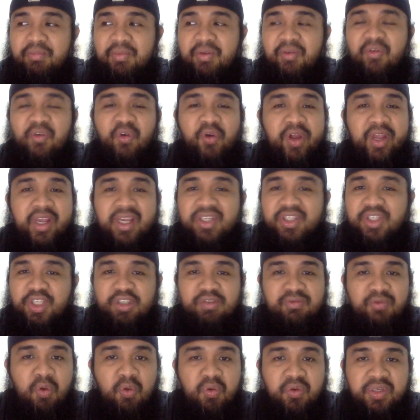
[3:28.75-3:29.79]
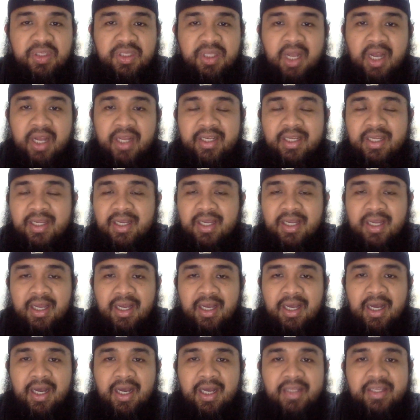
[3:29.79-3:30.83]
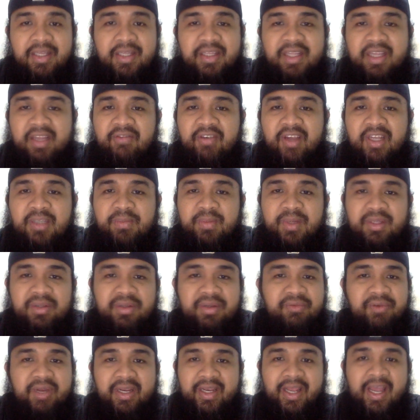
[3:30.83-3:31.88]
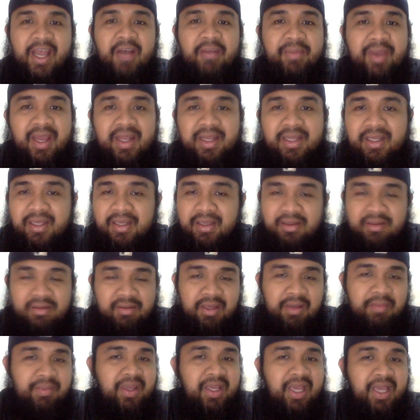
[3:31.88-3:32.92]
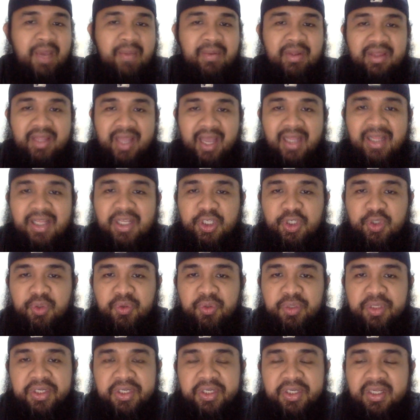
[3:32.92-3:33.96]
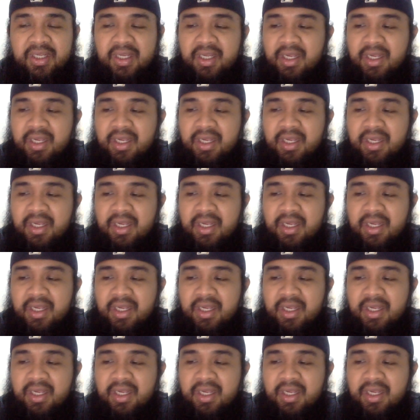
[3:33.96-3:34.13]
Before, he's just focused on the defense, but right now, man, he became a deadly shooter.